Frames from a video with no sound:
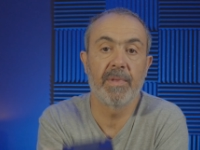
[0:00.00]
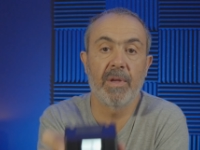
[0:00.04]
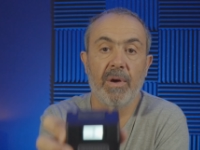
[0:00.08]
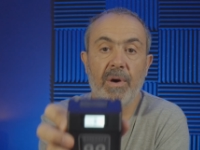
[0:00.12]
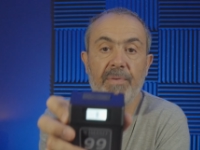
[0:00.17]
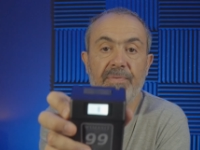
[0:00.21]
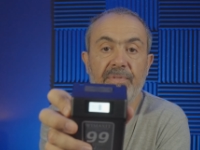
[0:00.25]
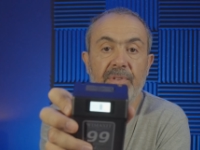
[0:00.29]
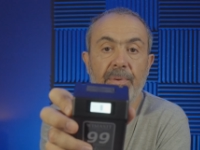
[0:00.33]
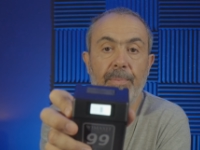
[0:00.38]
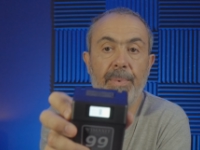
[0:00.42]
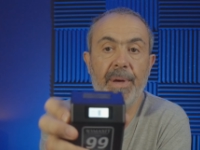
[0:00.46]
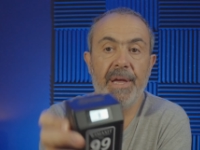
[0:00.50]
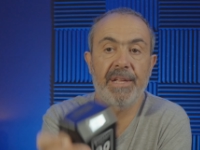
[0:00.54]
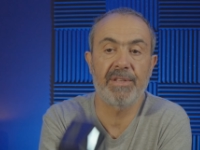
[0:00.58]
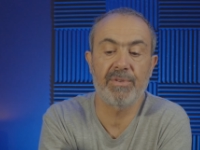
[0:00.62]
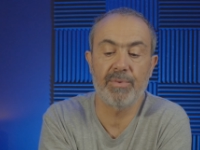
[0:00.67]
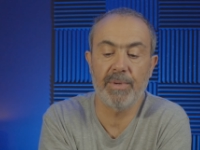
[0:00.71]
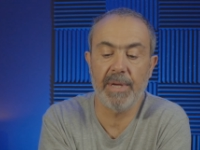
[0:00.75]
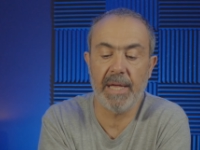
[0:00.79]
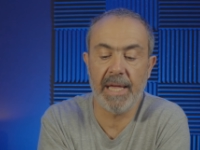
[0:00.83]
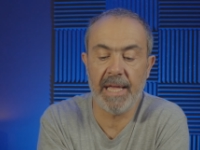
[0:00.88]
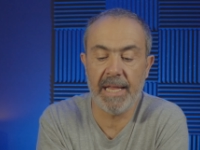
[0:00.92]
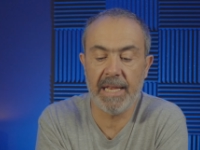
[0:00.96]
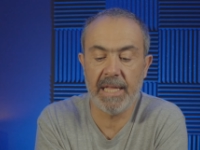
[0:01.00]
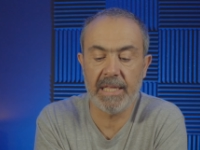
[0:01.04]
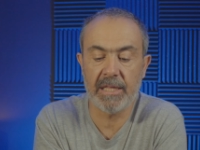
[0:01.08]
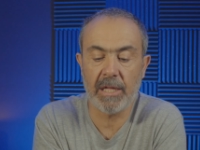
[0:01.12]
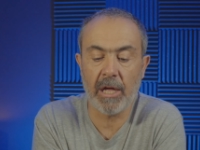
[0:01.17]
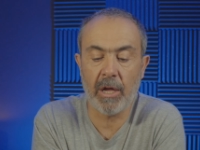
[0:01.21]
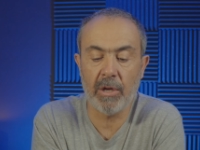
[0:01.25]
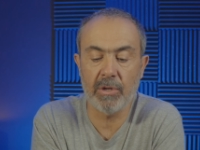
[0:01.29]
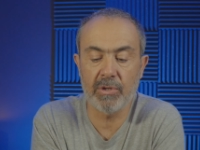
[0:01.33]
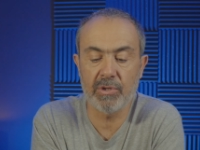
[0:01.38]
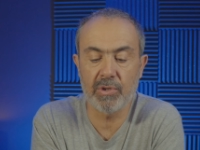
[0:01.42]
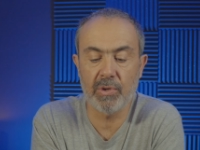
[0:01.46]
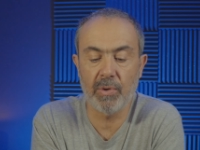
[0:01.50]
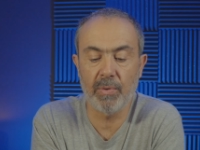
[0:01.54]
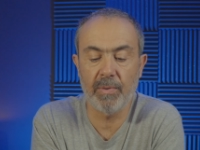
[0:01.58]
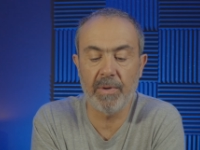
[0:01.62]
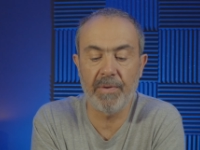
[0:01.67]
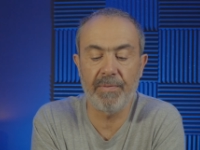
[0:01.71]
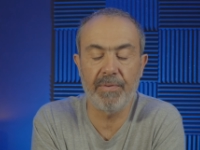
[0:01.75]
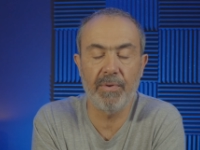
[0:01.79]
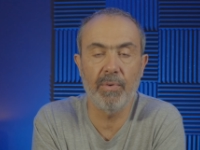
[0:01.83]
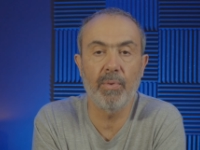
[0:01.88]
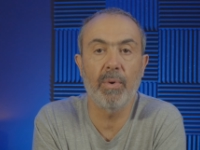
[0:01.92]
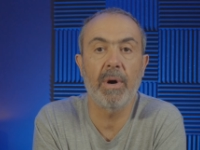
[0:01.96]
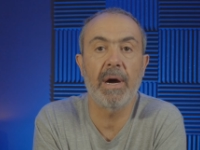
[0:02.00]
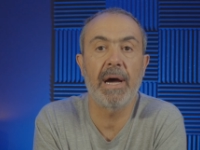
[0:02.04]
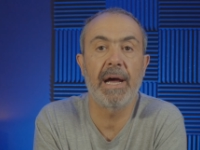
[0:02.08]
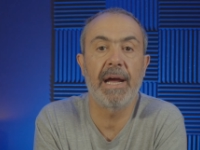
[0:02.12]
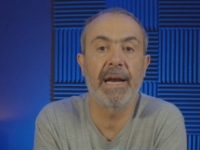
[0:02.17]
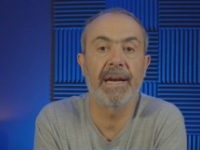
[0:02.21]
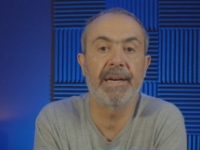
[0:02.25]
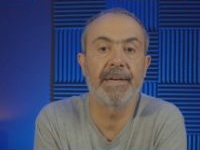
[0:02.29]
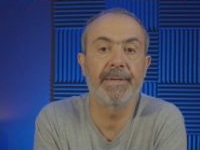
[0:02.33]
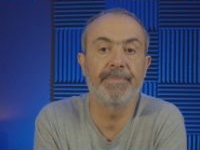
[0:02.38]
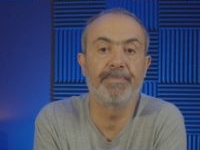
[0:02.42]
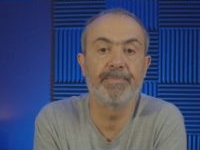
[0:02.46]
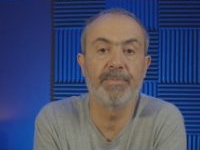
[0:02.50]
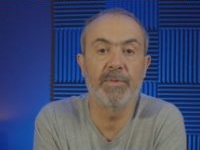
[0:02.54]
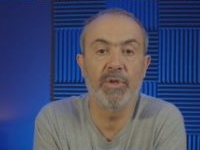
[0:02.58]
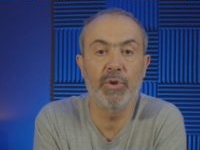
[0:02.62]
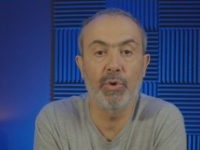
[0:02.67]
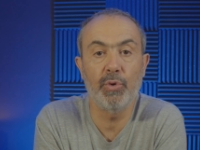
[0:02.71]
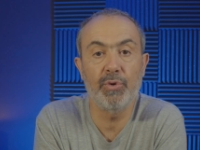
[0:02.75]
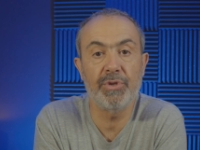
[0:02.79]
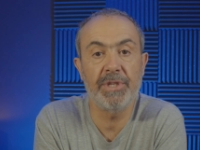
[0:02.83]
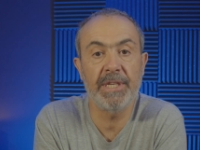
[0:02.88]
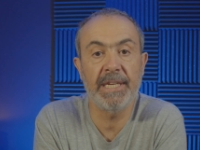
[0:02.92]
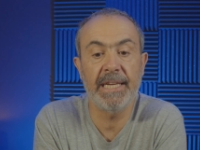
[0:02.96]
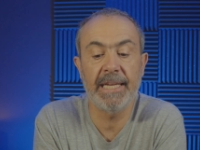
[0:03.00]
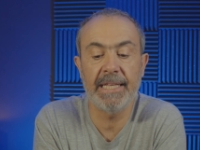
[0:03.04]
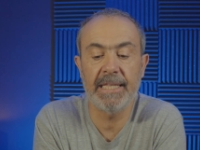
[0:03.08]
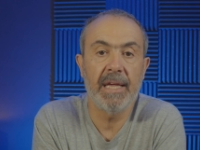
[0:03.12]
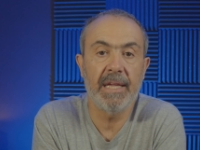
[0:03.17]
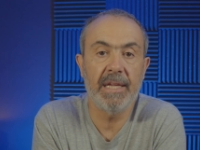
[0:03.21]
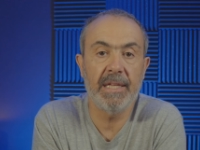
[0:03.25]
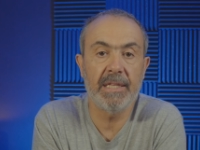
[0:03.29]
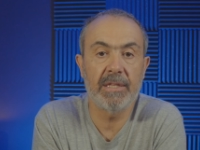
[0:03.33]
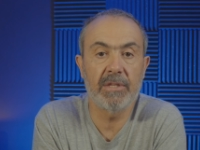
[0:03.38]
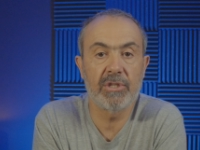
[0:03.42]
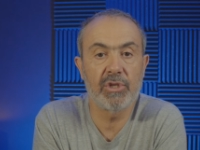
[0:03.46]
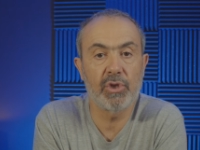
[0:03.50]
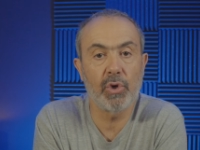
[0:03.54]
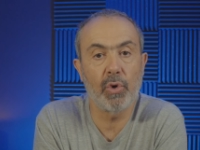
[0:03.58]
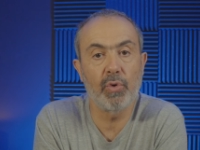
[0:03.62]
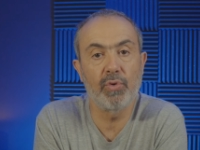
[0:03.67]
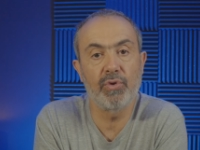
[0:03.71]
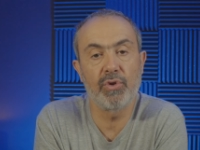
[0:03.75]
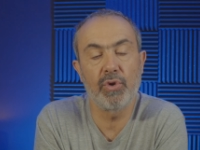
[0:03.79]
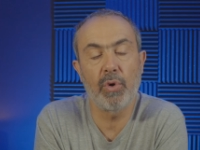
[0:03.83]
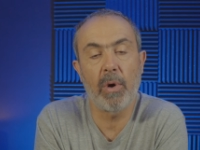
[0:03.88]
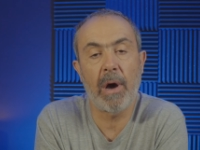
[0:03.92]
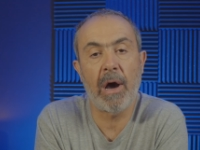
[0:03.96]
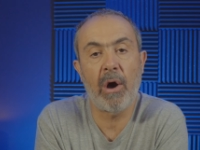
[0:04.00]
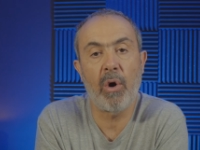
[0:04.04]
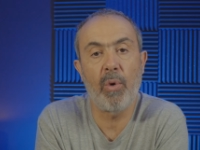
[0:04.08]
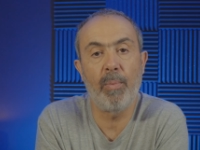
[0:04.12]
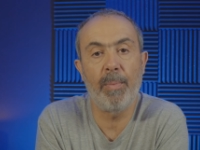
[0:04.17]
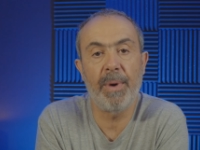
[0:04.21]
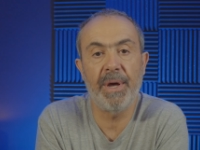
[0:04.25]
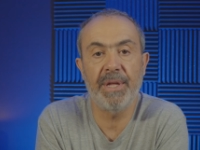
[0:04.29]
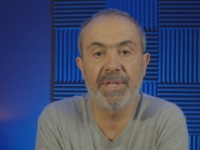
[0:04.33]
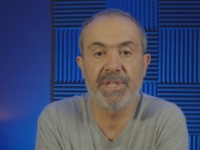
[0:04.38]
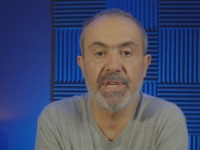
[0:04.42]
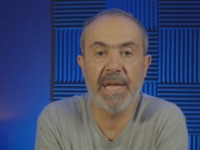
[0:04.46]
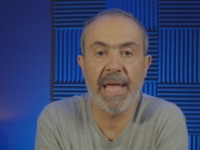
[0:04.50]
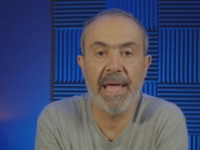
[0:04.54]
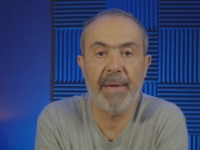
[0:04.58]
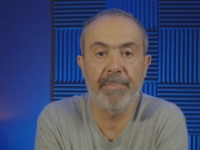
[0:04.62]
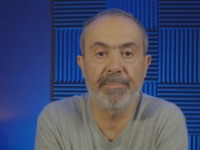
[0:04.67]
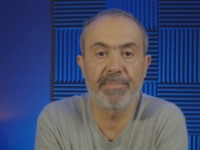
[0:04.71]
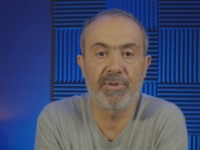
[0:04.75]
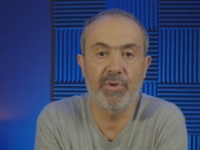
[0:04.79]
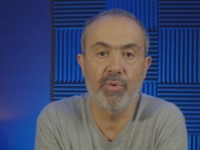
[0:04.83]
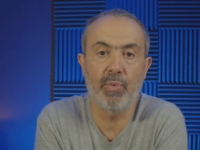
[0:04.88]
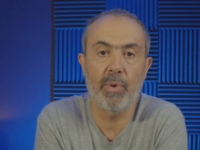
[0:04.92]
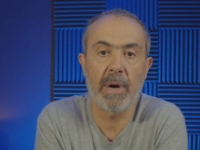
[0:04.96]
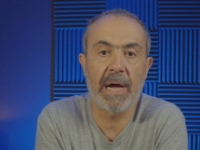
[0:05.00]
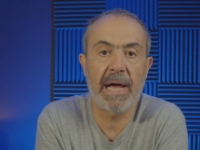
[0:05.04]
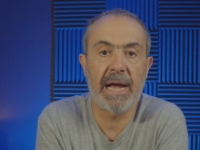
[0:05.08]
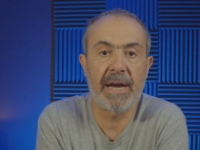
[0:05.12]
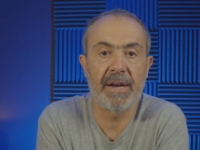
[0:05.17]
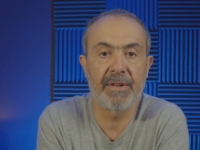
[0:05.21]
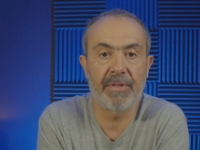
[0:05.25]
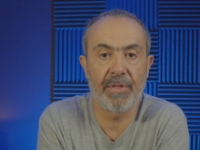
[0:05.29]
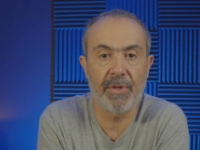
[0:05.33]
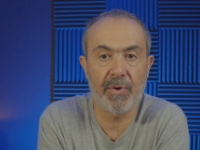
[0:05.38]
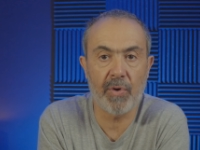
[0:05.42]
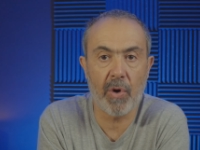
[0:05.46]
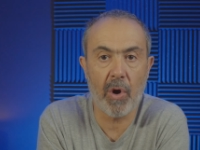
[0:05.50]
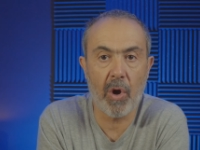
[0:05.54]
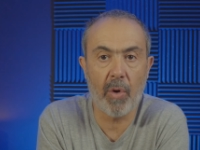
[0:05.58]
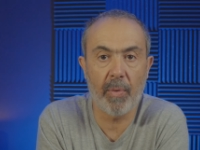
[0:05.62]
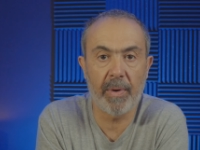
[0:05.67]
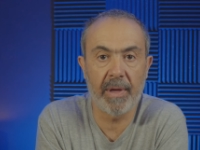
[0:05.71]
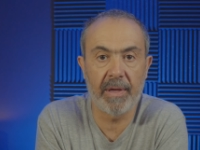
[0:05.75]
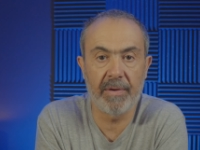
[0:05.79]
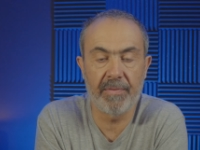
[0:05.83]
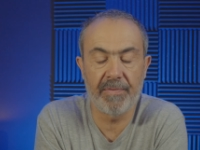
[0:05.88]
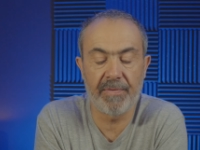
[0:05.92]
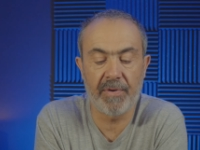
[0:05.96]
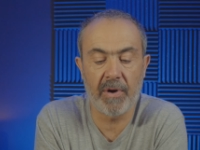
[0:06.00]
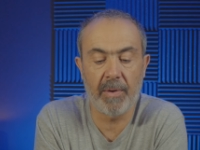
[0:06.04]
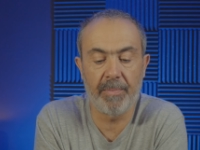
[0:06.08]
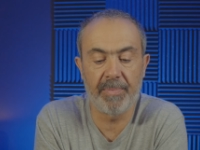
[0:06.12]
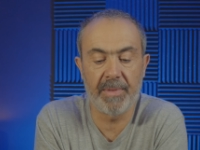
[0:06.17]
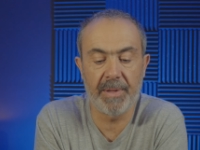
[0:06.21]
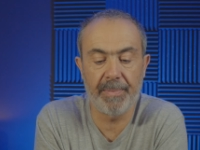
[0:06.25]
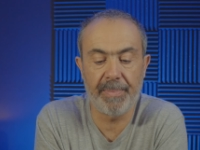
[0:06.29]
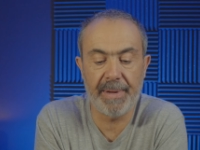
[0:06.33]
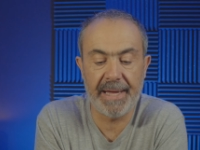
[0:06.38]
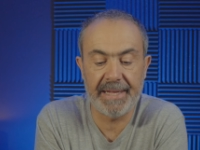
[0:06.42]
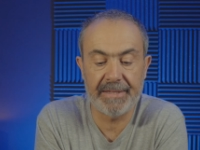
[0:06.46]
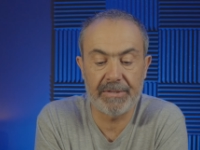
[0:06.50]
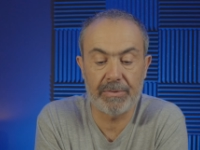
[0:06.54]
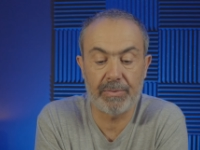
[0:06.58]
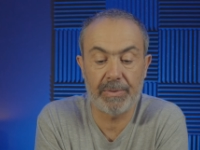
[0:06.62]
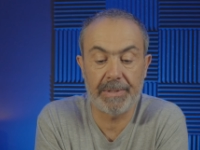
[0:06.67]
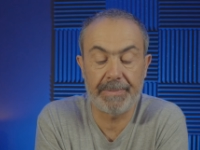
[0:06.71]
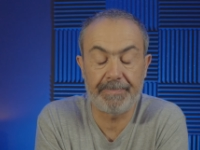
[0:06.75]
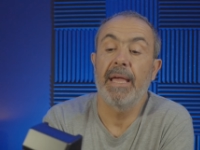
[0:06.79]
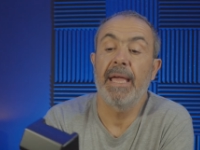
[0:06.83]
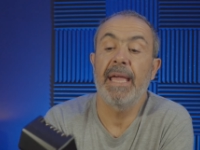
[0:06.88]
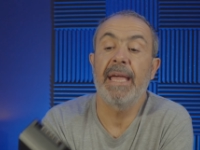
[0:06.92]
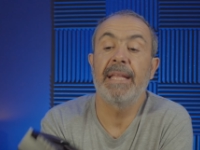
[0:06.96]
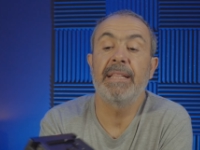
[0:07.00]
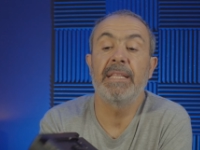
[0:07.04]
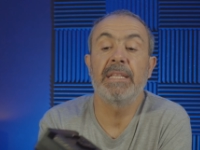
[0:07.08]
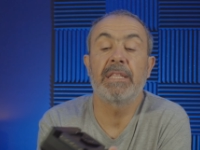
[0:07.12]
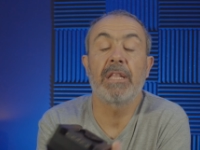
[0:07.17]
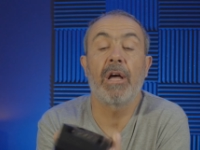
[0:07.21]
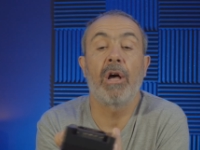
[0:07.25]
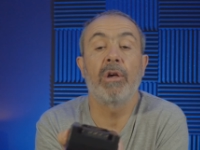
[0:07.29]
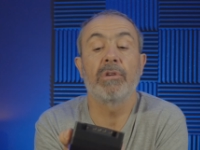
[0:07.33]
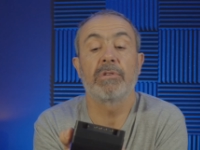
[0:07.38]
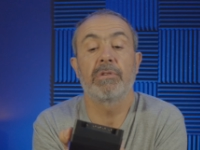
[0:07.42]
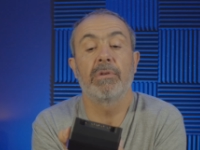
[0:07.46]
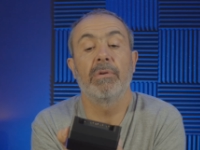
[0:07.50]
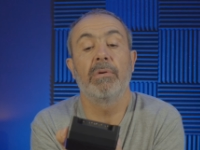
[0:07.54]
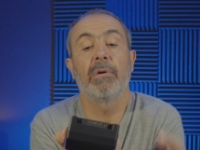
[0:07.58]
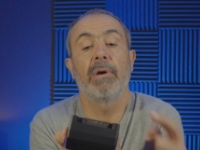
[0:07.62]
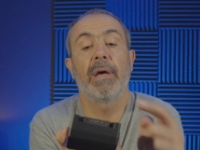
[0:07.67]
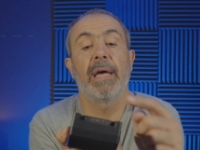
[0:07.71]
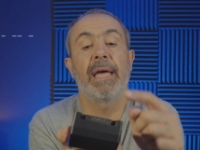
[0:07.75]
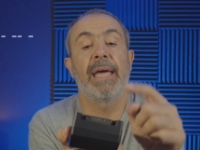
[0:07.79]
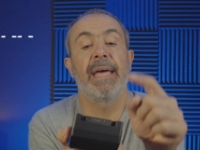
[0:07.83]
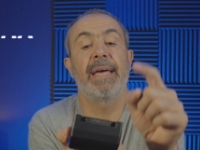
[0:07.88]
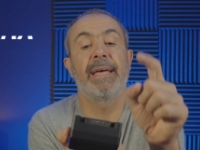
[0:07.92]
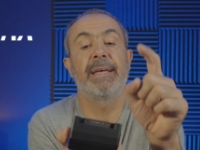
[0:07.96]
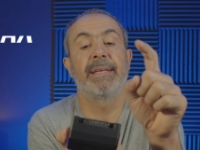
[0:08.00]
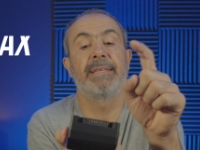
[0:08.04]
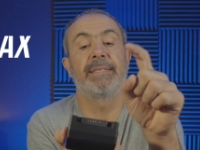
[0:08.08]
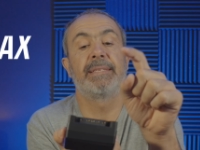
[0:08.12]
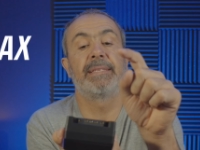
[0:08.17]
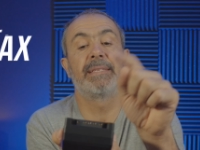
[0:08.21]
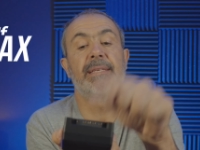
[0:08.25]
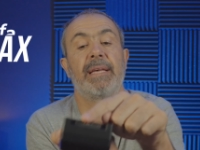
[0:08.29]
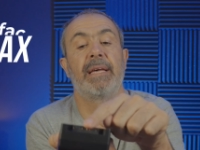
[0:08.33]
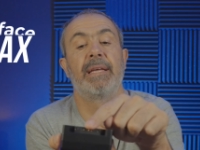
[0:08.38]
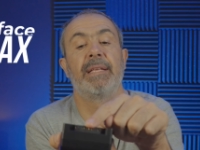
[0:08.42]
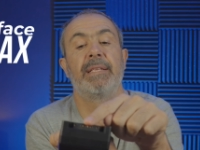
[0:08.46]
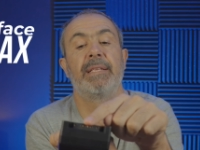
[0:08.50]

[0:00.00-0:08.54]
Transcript: of the battery and it also if you are using it it shows you how much amps you are drawing from the battery and it also has